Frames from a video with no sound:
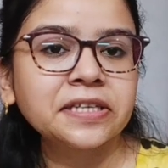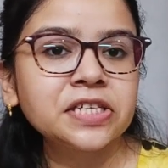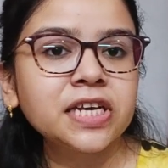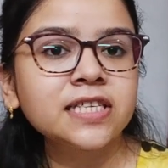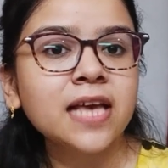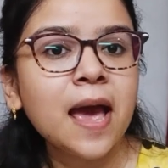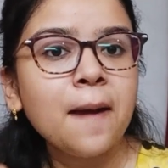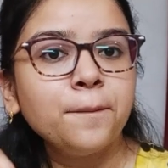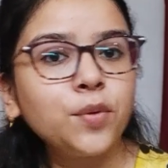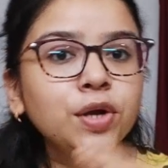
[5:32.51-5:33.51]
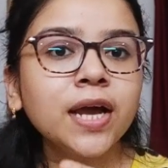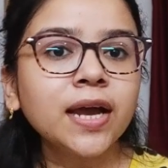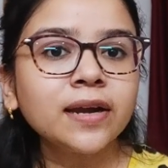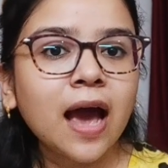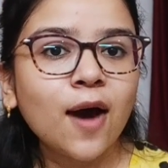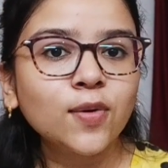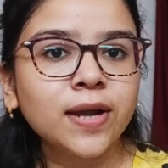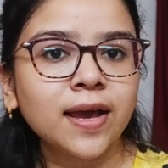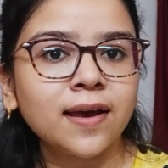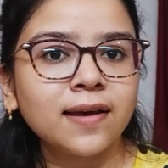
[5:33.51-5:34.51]
and she is putting it
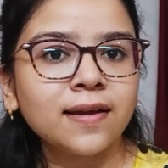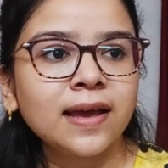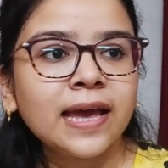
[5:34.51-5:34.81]
out here